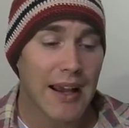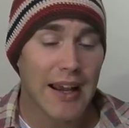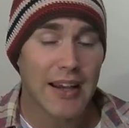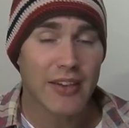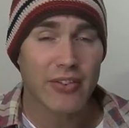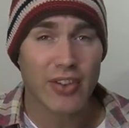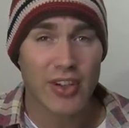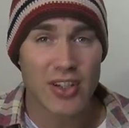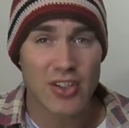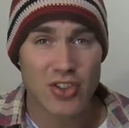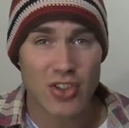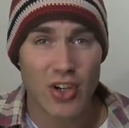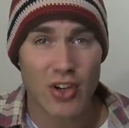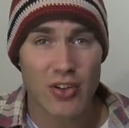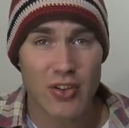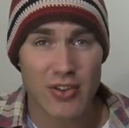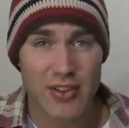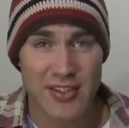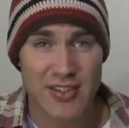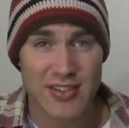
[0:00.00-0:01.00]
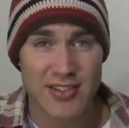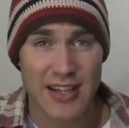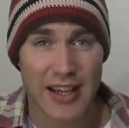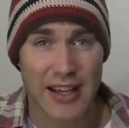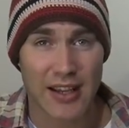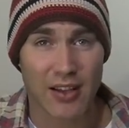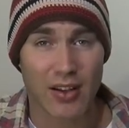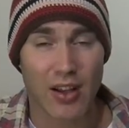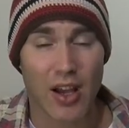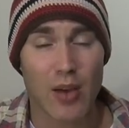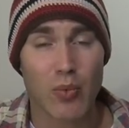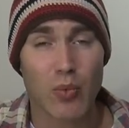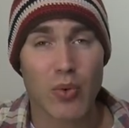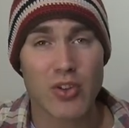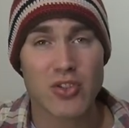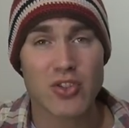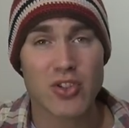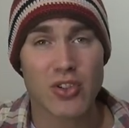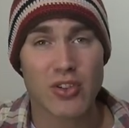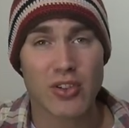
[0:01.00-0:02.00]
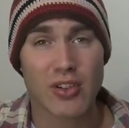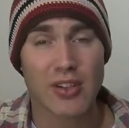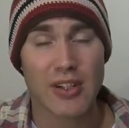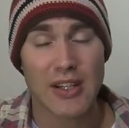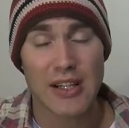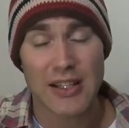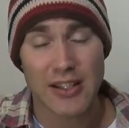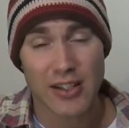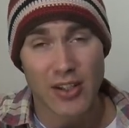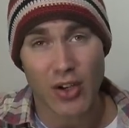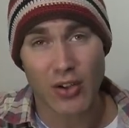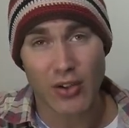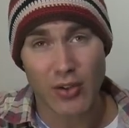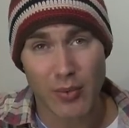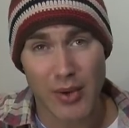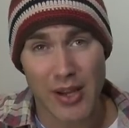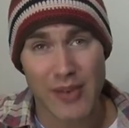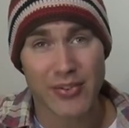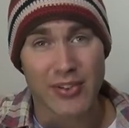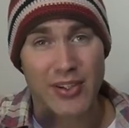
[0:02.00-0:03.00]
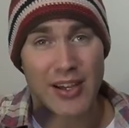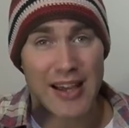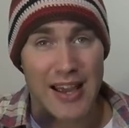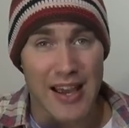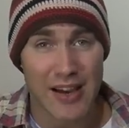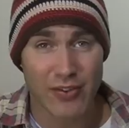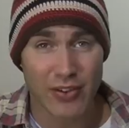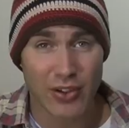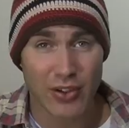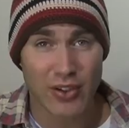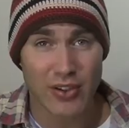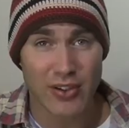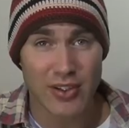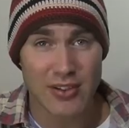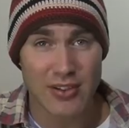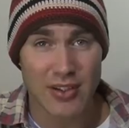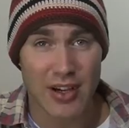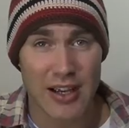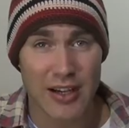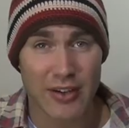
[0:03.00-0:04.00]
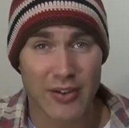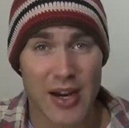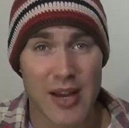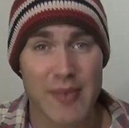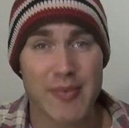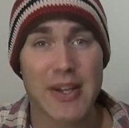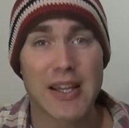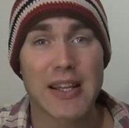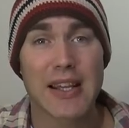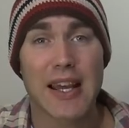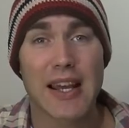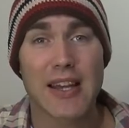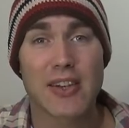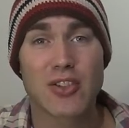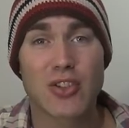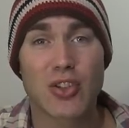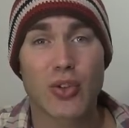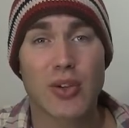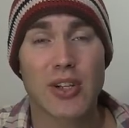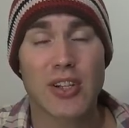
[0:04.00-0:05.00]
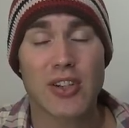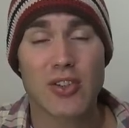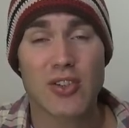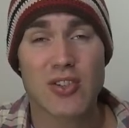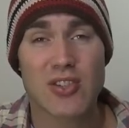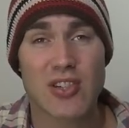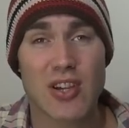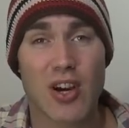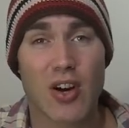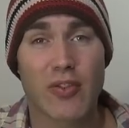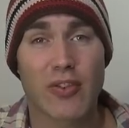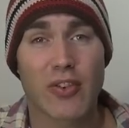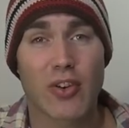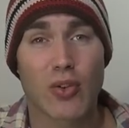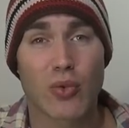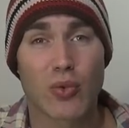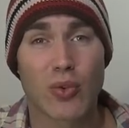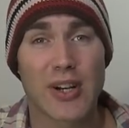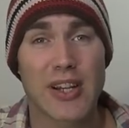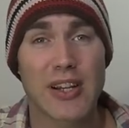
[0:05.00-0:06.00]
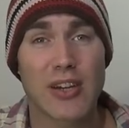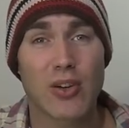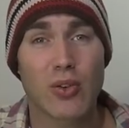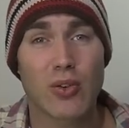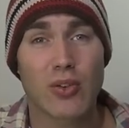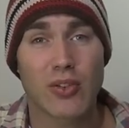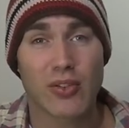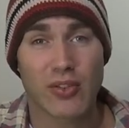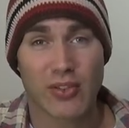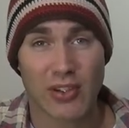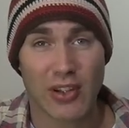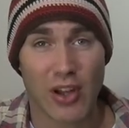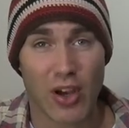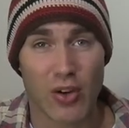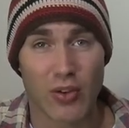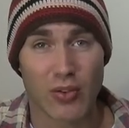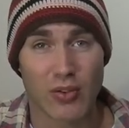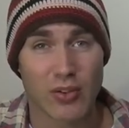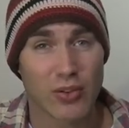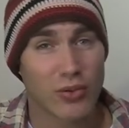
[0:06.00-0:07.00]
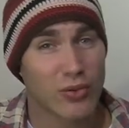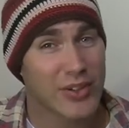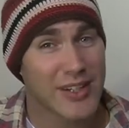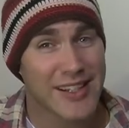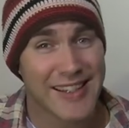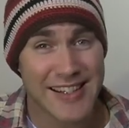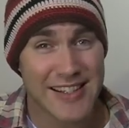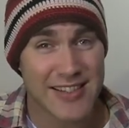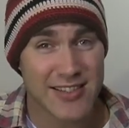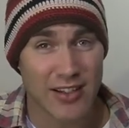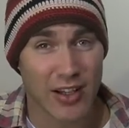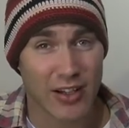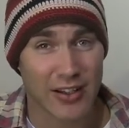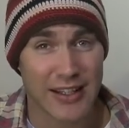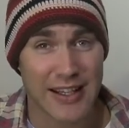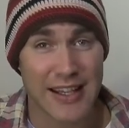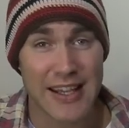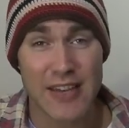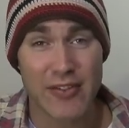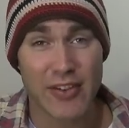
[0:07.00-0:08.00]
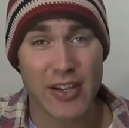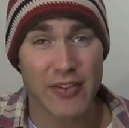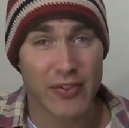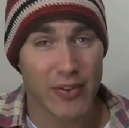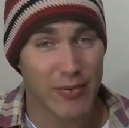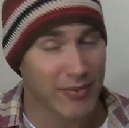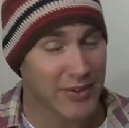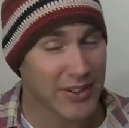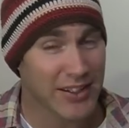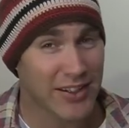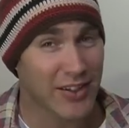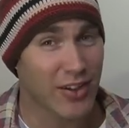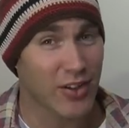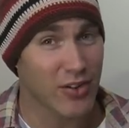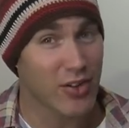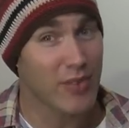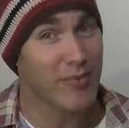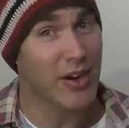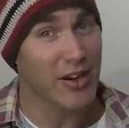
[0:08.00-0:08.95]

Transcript: as I show you this scale, I want you to go on the website, have a look at the diagram and do it yourself real slow really slowly even if you know you